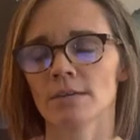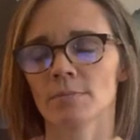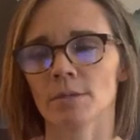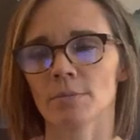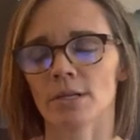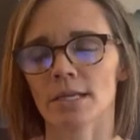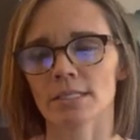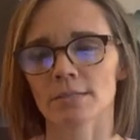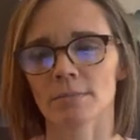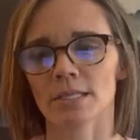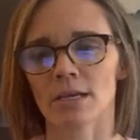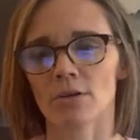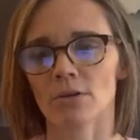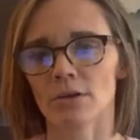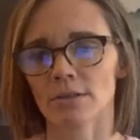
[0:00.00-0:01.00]
People ask me
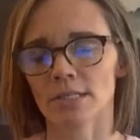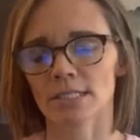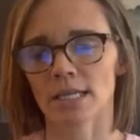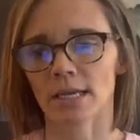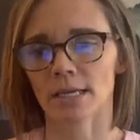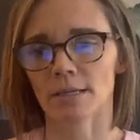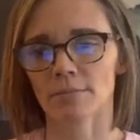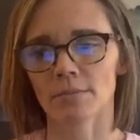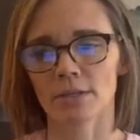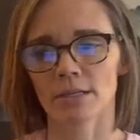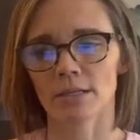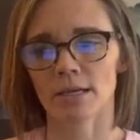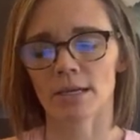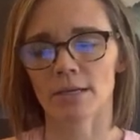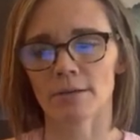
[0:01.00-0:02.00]
that all the time,
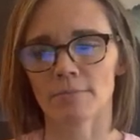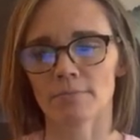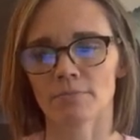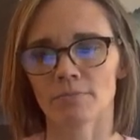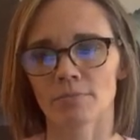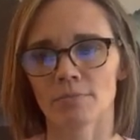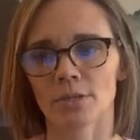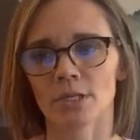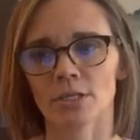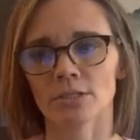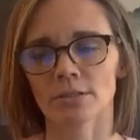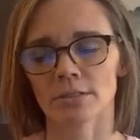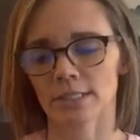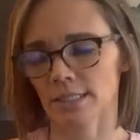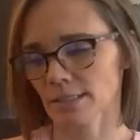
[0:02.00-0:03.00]
um, but
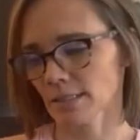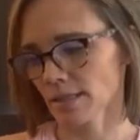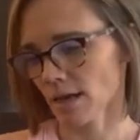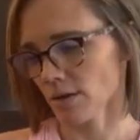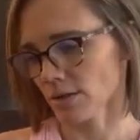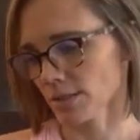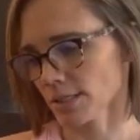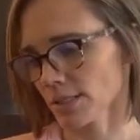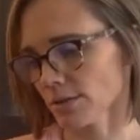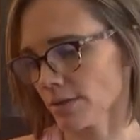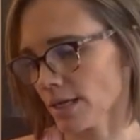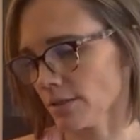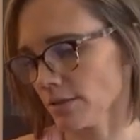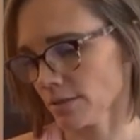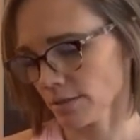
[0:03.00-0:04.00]
I'll link to that also
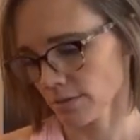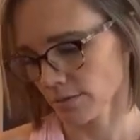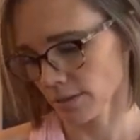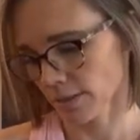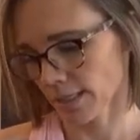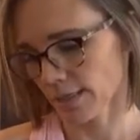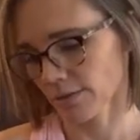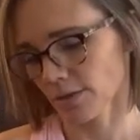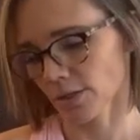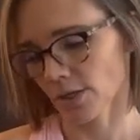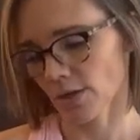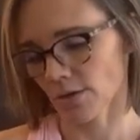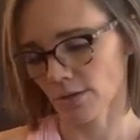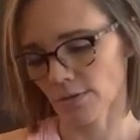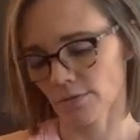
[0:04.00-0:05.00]
and link the
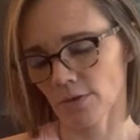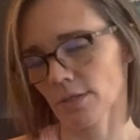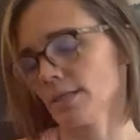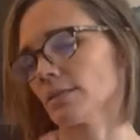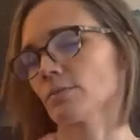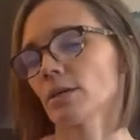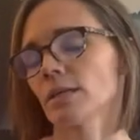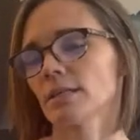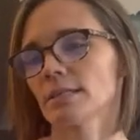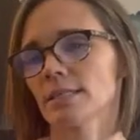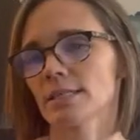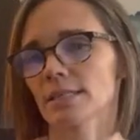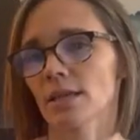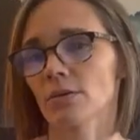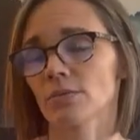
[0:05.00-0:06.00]
code if you guys want a
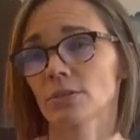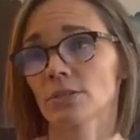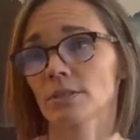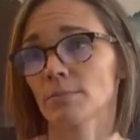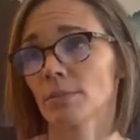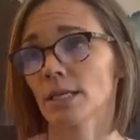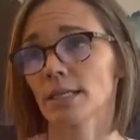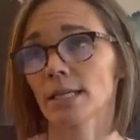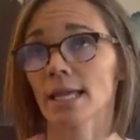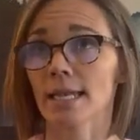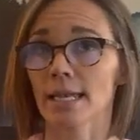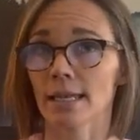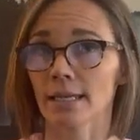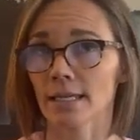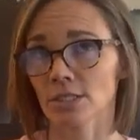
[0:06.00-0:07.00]
discount. We're shipping
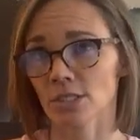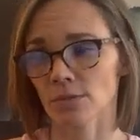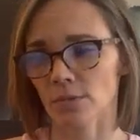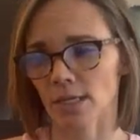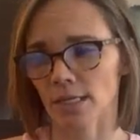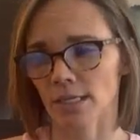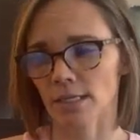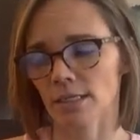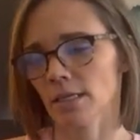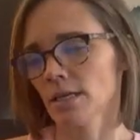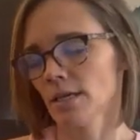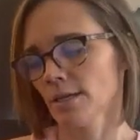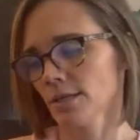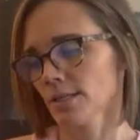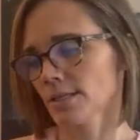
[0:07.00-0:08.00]
nationwide.
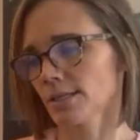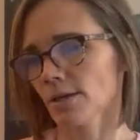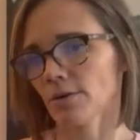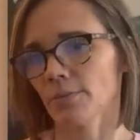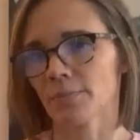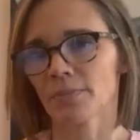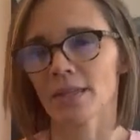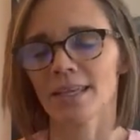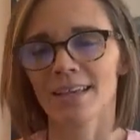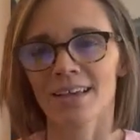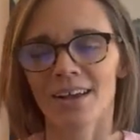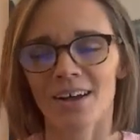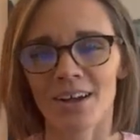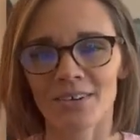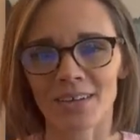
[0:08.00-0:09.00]
So,
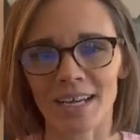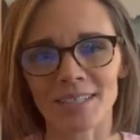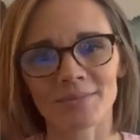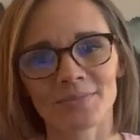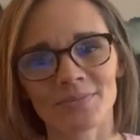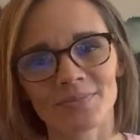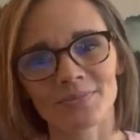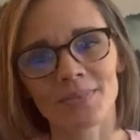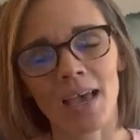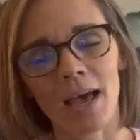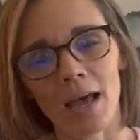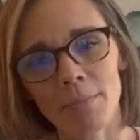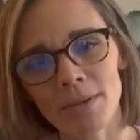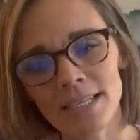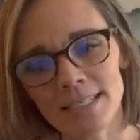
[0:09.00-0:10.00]
all right.
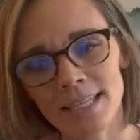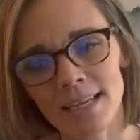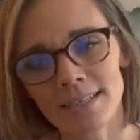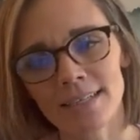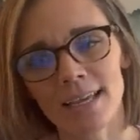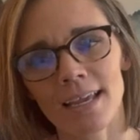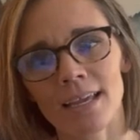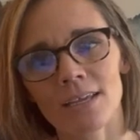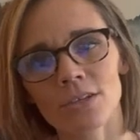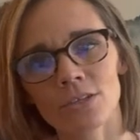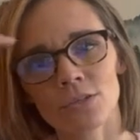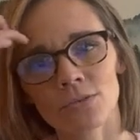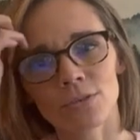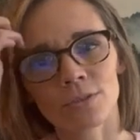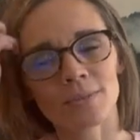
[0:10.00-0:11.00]
Happy Sunday.
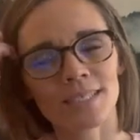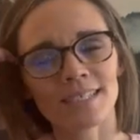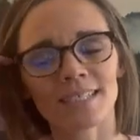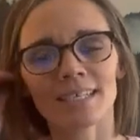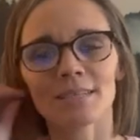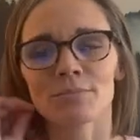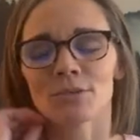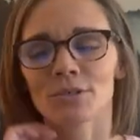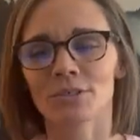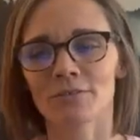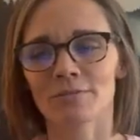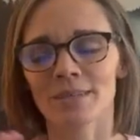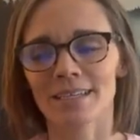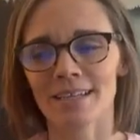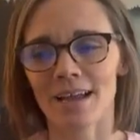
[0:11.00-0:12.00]
You will be seeing more of
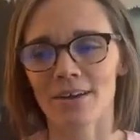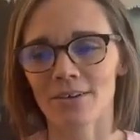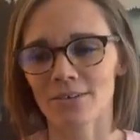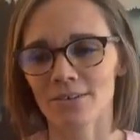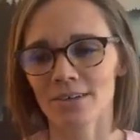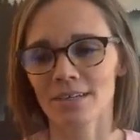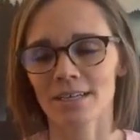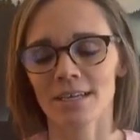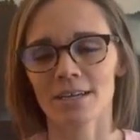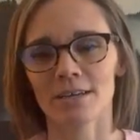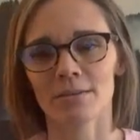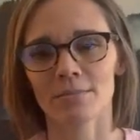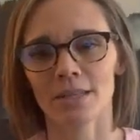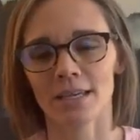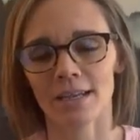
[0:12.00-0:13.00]
me now
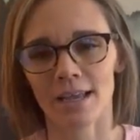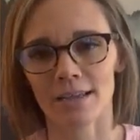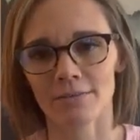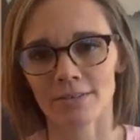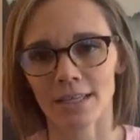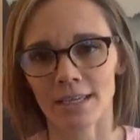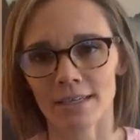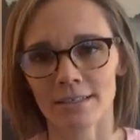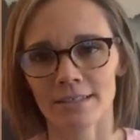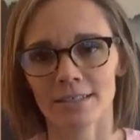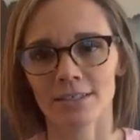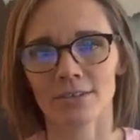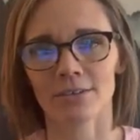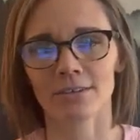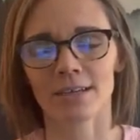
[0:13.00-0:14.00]
um, that I've like,
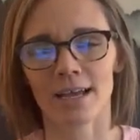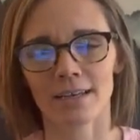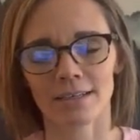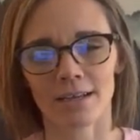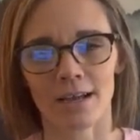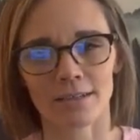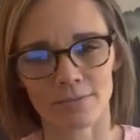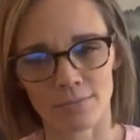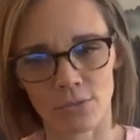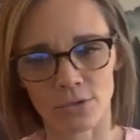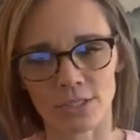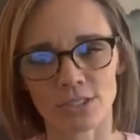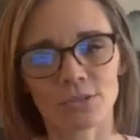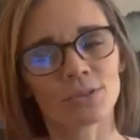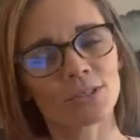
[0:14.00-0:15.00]
you know, kind of gotten
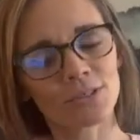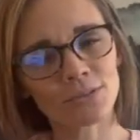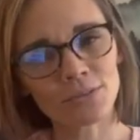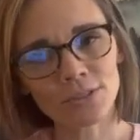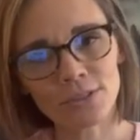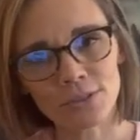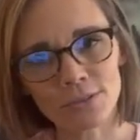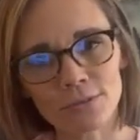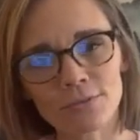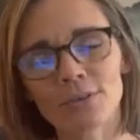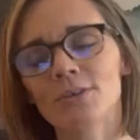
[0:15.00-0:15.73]
more into a groove